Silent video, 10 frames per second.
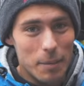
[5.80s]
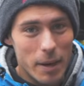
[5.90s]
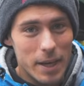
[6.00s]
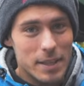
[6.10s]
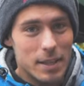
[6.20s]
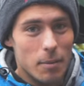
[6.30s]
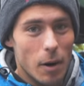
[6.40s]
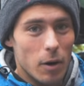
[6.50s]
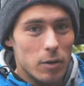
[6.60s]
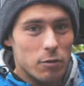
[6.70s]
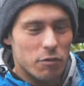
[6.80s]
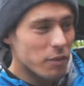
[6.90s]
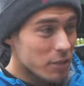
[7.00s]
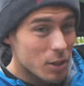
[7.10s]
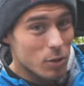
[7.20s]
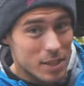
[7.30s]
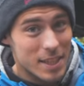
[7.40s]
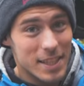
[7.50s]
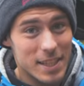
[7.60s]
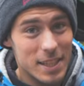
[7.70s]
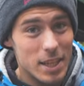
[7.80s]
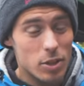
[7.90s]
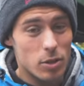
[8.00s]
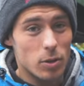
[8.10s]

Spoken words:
That makes it about 50 to 60 years